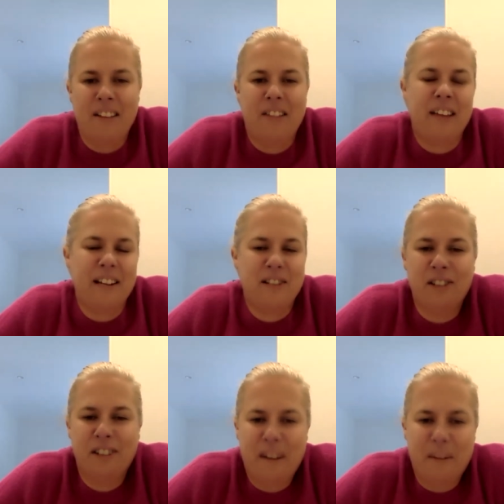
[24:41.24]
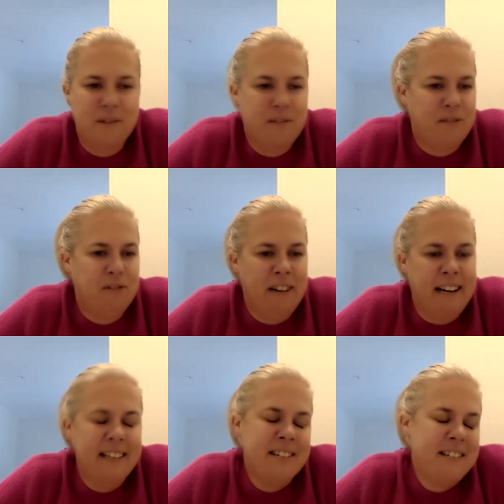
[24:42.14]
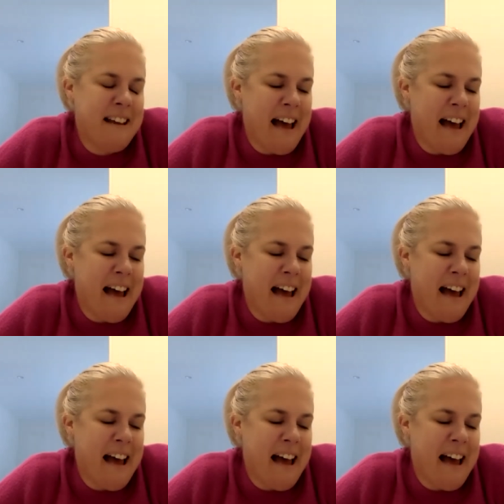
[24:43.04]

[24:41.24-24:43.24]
Thanks, Luke. That was great.